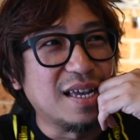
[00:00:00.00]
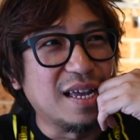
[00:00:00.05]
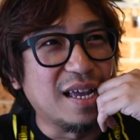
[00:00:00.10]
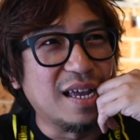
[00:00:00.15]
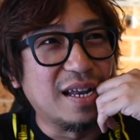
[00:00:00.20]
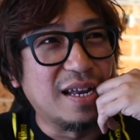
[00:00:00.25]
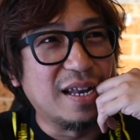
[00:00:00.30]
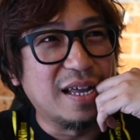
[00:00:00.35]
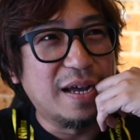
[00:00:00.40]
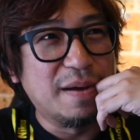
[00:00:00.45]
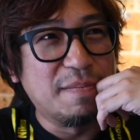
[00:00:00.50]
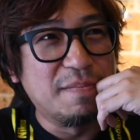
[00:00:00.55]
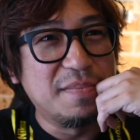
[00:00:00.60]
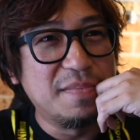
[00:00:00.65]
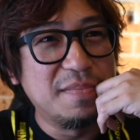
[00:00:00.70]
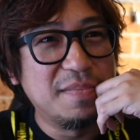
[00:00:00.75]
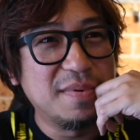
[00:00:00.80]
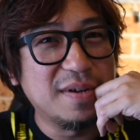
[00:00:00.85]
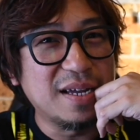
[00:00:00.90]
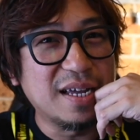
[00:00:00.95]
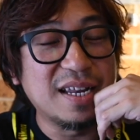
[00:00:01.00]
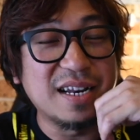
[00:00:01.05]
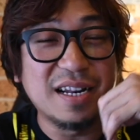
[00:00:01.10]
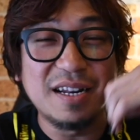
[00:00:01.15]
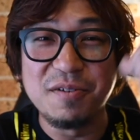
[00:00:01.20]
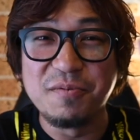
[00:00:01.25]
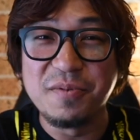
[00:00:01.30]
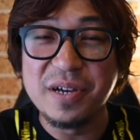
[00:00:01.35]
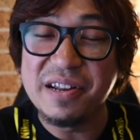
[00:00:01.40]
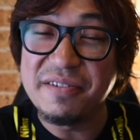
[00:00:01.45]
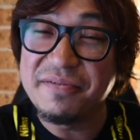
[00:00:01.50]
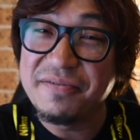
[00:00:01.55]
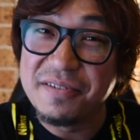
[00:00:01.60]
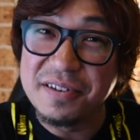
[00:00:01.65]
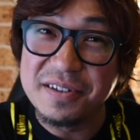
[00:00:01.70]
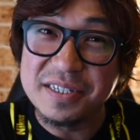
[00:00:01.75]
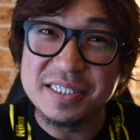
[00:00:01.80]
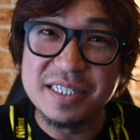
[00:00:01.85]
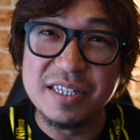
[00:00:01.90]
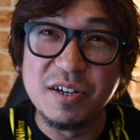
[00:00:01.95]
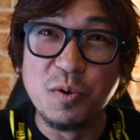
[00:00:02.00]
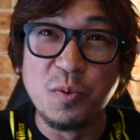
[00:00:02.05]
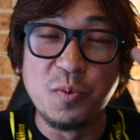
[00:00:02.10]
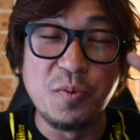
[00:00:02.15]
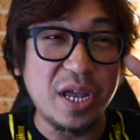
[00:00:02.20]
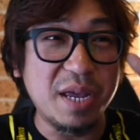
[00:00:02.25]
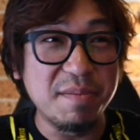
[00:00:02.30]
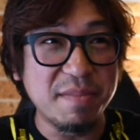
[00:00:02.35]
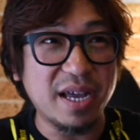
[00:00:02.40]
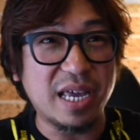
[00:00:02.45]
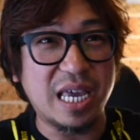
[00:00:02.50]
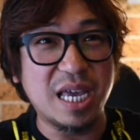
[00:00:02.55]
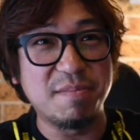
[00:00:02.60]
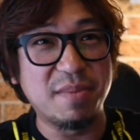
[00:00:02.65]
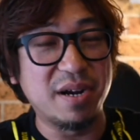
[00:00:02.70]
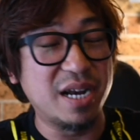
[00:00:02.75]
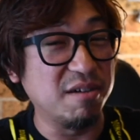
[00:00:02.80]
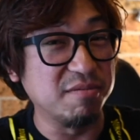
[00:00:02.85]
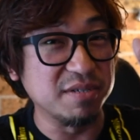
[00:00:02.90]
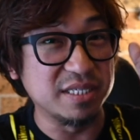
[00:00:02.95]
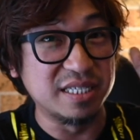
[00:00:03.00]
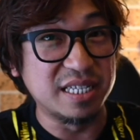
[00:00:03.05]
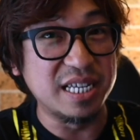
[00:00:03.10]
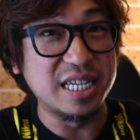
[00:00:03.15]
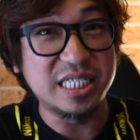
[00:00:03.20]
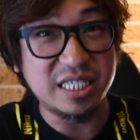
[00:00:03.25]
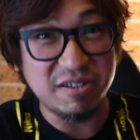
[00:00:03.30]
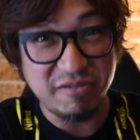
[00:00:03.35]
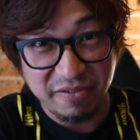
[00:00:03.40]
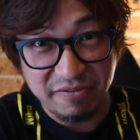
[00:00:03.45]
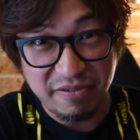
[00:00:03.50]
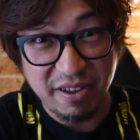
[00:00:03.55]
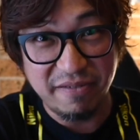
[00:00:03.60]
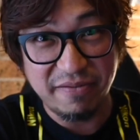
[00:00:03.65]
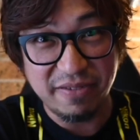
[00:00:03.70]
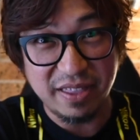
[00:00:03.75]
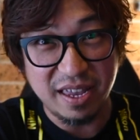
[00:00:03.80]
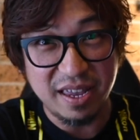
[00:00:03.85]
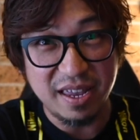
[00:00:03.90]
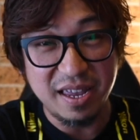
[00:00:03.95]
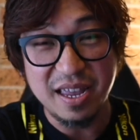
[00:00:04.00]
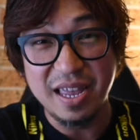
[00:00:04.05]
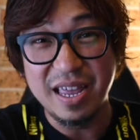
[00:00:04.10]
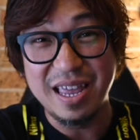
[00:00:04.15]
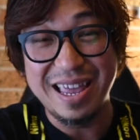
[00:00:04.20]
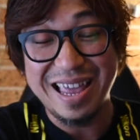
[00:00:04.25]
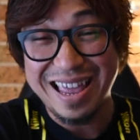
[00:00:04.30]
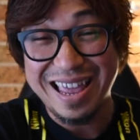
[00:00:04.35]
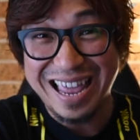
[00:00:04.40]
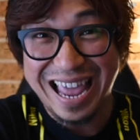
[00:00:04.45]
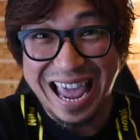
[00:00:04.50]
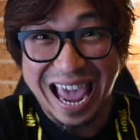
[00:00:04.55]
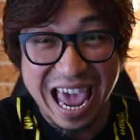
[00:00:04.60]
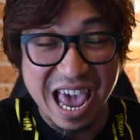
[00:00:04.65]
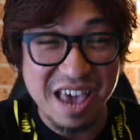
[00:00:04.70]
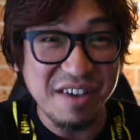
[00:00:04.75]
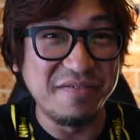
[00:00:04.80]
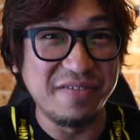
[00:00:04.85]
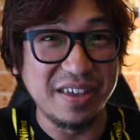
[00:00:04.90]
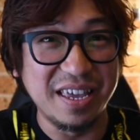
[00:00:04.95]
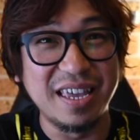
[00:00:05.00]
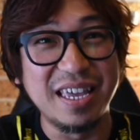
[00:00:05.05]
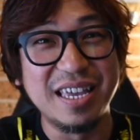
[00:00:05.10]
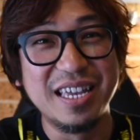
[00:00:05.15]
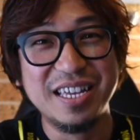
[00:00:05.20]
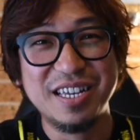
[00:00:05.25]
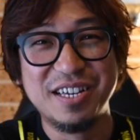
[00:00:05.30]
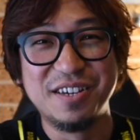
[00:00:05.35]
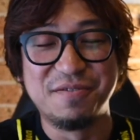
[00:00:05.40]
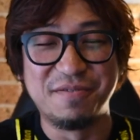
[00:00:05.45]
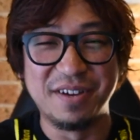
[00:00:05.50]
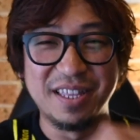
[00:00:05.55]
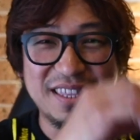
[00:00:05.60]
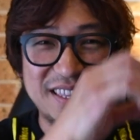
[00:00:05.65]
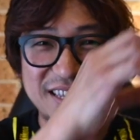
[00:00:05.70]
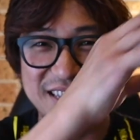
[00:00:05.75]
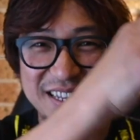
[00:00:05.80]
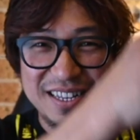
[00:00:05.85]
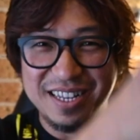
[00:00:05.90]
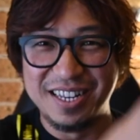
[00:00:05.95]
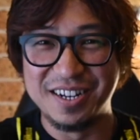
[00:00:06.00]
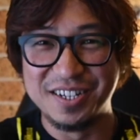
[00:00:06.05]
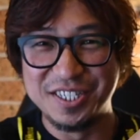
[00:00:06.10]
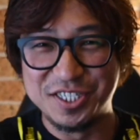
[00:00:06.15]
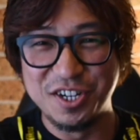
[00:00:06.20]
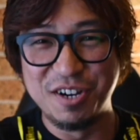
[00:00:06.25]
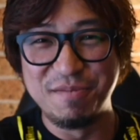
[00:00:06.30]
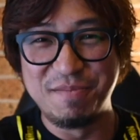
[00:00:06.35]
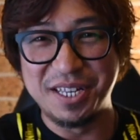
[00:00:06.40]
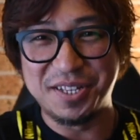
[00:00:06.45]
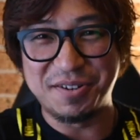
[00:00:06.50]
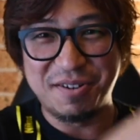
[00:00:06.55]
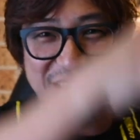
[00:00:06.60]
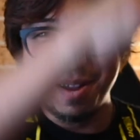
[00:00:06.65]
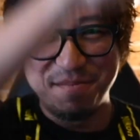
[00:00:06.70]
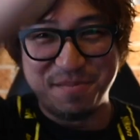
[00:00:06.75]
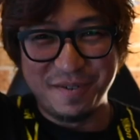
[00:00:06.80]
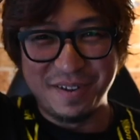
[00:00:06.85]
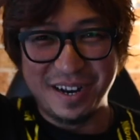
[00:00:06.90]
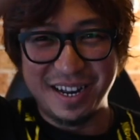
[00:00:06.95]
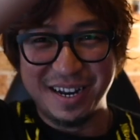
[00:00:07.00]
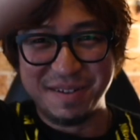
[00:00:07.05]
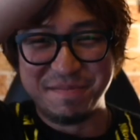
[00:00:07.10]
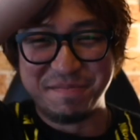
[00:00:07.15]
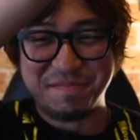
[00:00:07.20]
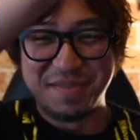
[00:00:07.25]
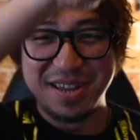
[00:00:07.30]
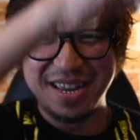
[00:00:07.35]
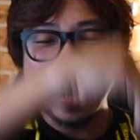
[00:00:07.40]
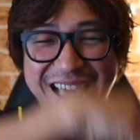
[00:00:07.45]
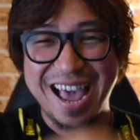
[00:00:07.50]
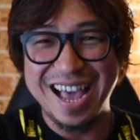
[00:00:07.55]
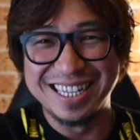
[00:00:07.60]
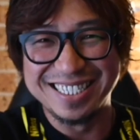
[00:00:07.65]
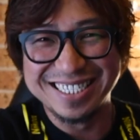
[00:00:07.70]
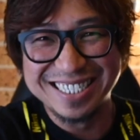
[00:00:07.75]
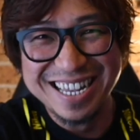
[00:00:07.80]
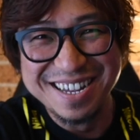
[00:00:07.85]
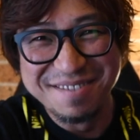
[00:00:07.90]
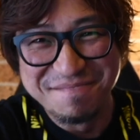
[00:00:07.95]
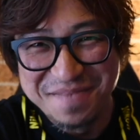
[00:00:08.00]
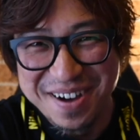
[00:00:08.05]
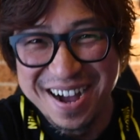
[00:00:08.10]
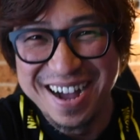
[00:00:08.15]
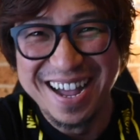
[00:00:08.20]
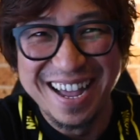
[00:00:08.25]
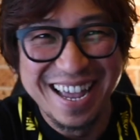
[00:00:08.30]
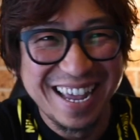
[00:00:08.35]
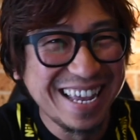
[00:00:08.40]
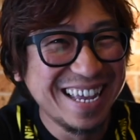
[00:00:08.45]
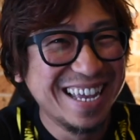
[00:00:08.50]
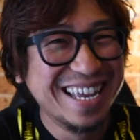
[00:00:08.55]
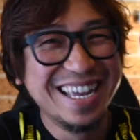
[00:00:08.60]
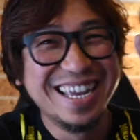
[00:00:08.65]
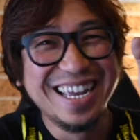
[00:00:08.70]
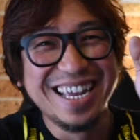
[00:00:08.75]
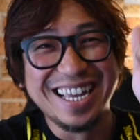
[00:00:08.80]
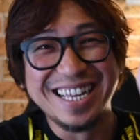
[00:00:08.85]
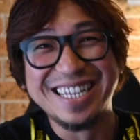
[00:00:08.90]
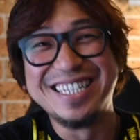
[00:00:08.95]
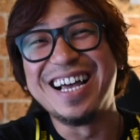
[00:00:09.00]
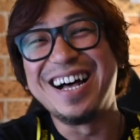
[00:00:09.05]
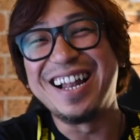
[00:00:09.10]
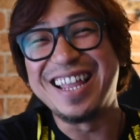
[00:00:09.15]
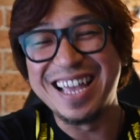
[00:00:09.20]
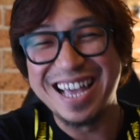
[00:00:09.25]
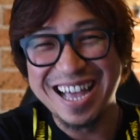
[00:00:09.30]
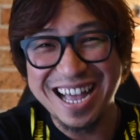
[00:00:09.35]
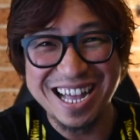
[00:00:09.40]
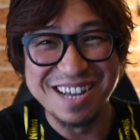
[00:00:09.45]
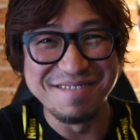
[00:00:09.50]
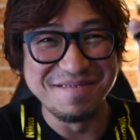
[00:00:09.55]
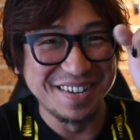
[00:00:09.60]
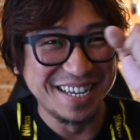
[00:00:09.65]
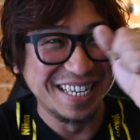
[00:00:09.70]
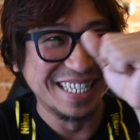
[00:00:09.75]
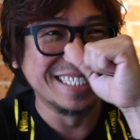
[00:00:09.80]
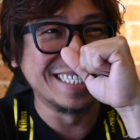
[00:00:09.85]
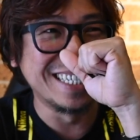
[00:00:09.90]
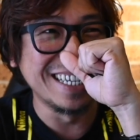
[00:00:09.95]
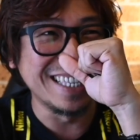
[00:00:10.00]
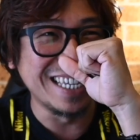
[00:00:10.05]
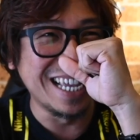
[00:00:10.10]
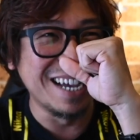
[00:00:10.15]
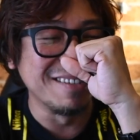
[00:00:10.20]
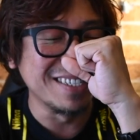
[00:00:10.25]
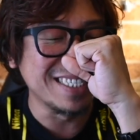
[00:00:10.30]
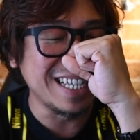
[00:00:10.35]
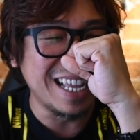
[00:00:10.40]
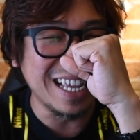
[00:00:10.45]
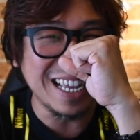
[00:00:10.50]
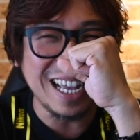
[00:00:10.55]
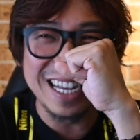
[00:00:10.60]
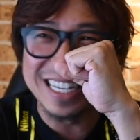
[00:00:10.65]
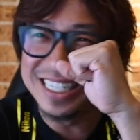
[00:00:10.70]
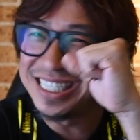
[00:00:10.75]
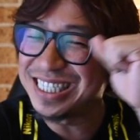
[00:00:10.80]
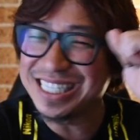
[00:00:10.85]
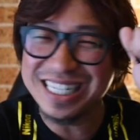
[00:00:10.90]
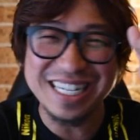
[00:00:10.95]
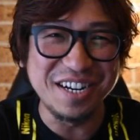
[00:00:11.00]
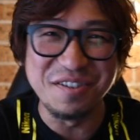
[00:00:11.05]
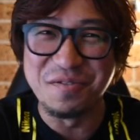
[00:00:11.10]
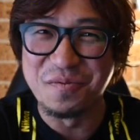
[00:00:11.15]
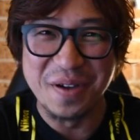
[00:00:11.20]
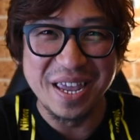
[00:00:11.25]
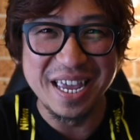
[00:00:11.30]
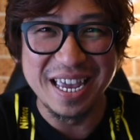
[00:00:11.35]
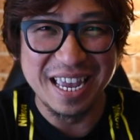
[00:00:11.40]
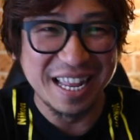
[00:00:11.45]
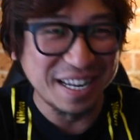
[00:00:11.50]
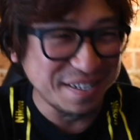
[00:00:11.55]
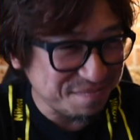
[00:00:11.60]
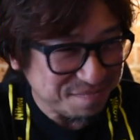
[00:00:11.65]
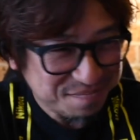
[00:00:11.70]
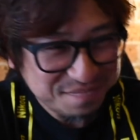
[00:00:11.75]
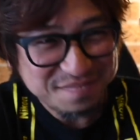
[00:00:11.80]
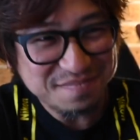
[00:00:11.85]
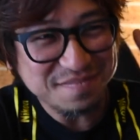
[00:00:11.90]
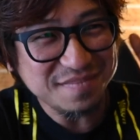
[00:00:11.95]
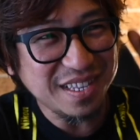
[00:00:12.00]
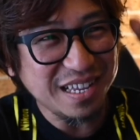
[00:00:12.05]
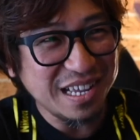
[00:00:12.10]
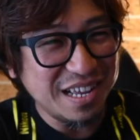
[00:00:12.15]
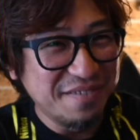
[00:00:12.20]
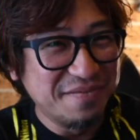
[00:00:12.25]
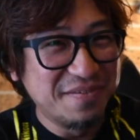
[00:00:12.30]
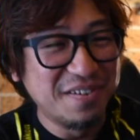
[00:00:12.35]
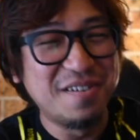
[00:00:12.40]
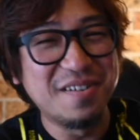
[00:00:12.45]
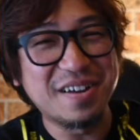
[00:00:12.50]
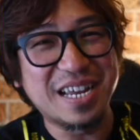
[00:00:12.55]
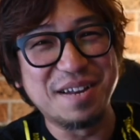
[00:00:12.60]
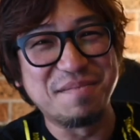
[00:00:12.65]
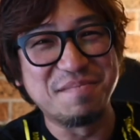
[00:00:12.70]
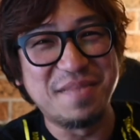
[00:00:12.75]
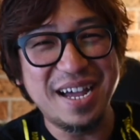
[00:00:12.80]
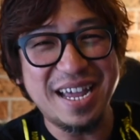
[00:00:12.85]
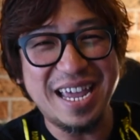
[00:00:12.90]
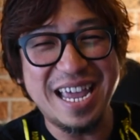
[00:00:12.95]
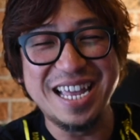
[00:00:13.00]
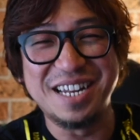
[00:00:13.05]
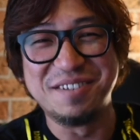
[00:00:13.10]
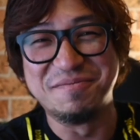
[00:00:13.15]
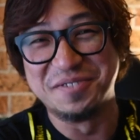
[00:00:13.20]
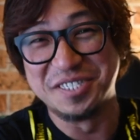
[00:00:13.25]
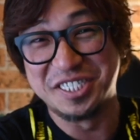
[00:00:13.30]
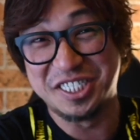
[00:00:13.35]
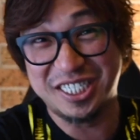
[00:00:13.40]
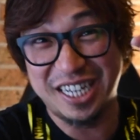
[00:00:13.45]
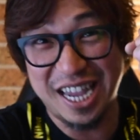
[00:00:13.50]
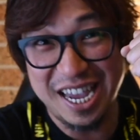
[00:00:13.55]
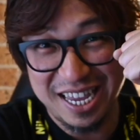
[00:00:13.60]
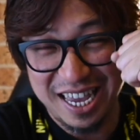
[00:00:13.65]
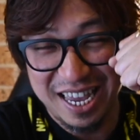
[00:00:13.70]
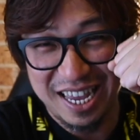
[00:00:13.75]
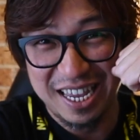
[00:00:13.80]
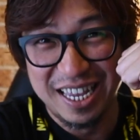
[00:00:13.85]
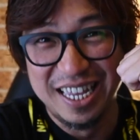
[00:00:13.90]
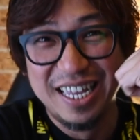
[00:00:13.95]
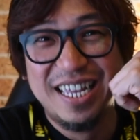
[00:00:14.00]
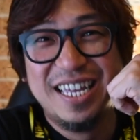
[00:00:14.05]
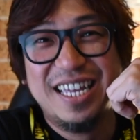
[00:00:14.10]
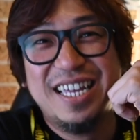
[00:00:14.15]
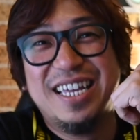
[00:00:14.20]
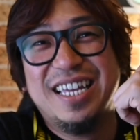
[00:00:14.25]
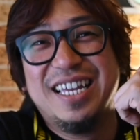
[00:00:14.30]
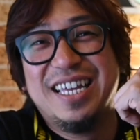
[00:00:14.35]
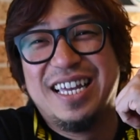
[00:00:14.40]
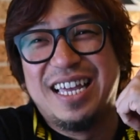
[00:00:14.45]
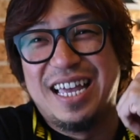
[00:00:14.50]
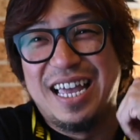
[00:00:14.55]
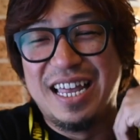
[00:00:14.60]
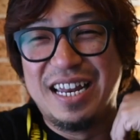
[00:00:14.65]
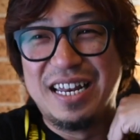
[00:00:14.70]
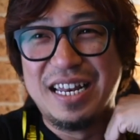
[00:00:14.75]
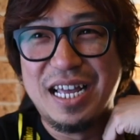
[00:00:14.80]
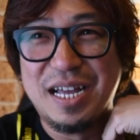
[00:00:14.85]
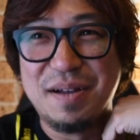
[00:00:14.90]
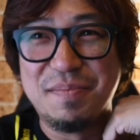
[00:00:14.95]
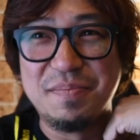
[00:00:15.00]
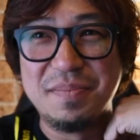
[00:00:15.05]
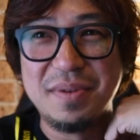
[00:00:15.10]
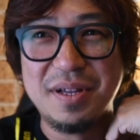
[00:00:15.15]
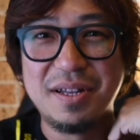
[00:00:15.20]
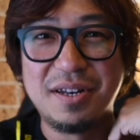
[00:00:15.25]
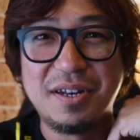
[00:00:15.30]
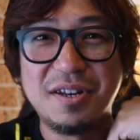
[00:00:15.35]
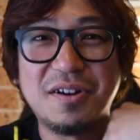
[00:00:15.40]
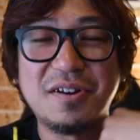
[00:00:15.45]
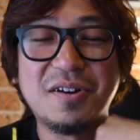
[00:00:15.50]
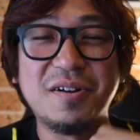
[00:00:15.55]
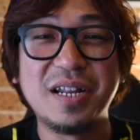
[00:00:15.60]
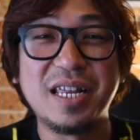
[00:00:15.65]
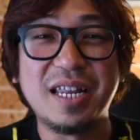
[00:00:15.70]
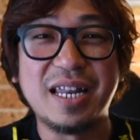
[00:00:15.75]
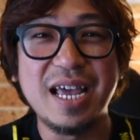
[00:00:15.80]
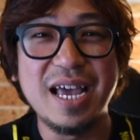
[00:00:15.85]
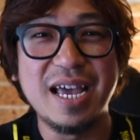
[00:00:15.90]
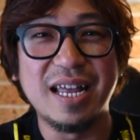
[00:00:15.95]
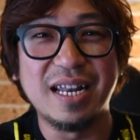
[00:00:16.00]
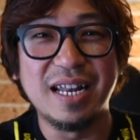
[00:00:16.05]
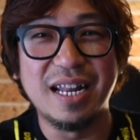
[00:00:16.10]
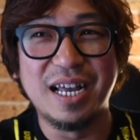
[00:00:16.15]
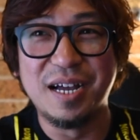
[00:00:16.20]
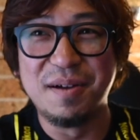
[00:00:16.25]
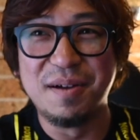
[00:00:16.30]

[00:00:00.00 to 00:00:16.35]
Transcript: And when I first winged my camera, that was D750, heavy, with the Joby tripod and a big ass mic in Darling Harbour in Sydney. I was like, I just gotta wing it. I vlog it. My hand was shaking, and not only that,